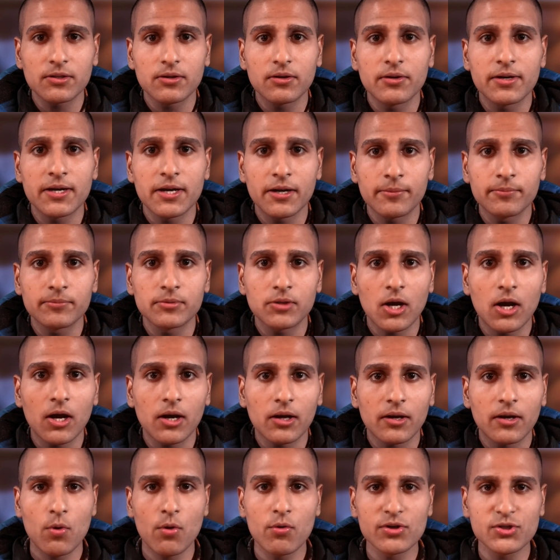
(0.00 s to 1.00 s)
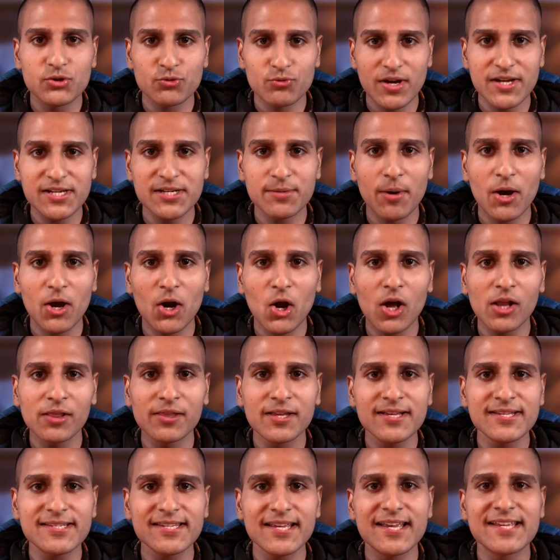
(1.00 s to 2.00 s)
to hear him talk. What was strange about all
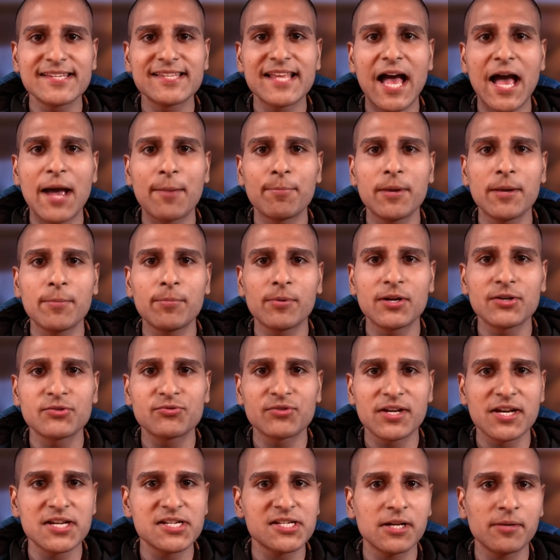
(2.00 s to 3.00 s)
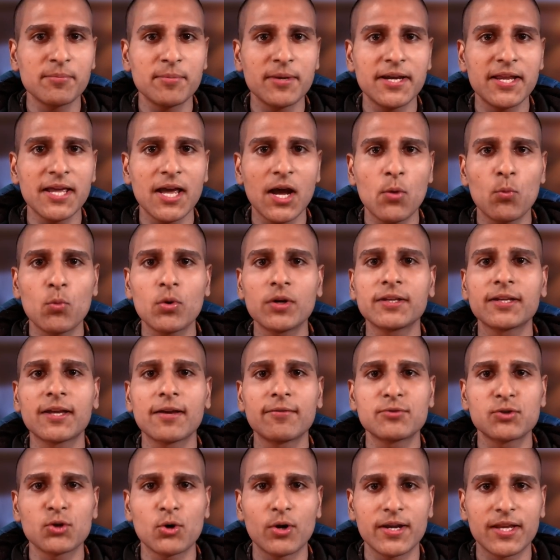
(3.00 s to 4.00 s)
this is that people in traditional media wouldn't
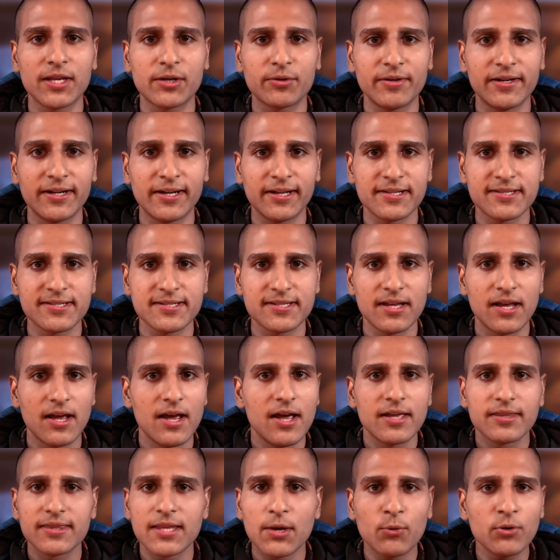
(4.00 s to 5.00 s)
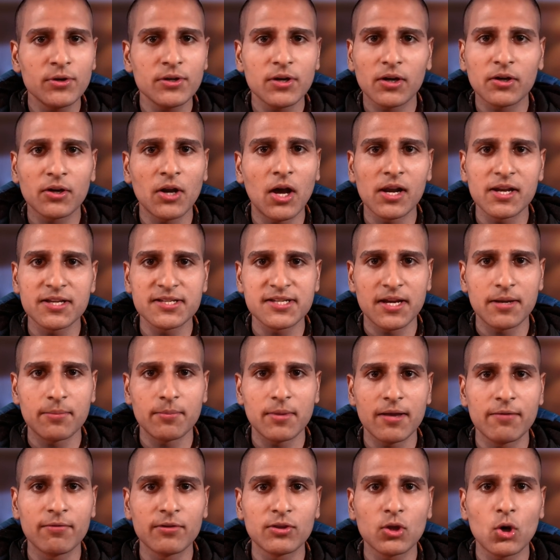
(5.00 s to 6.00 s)
give Joe any credence. They wouldn't acknowledge him,
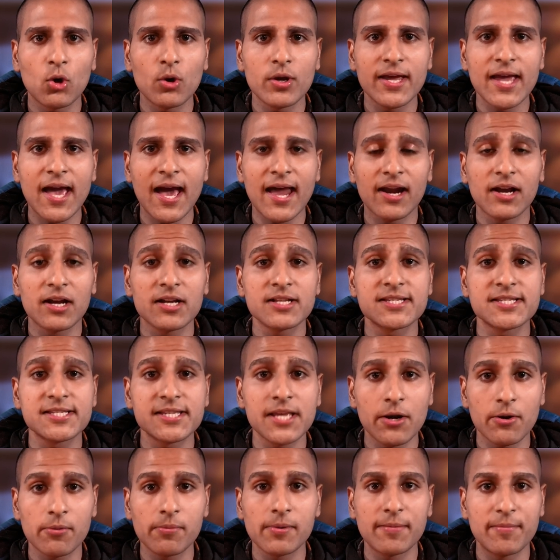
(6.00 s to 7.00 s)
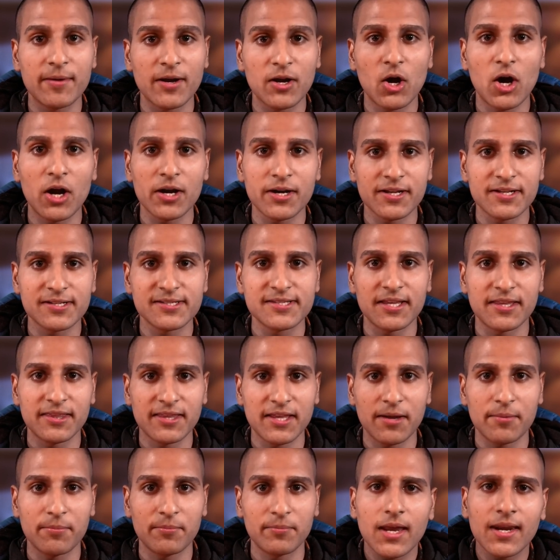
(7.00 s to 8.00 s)
even though he had a considerably bigger audience than
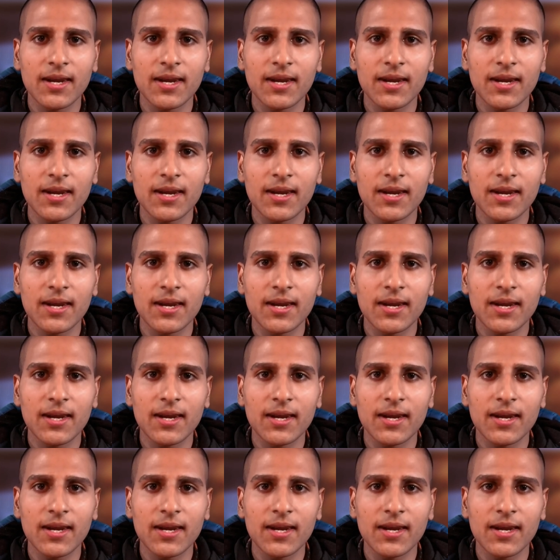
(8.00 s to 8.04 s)
them.